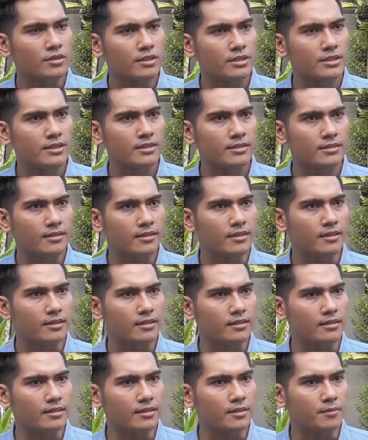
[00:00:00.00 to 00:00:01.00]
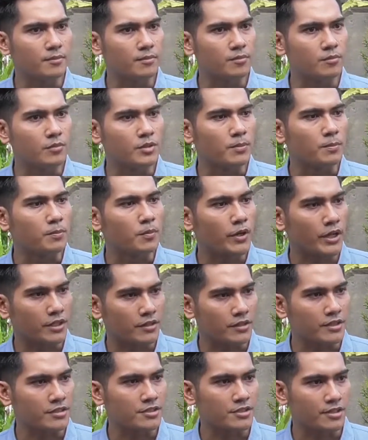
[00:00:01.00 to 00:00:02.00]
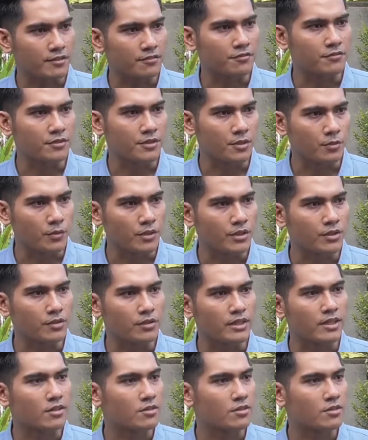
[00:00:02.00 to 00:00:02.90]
this is the practice after we know the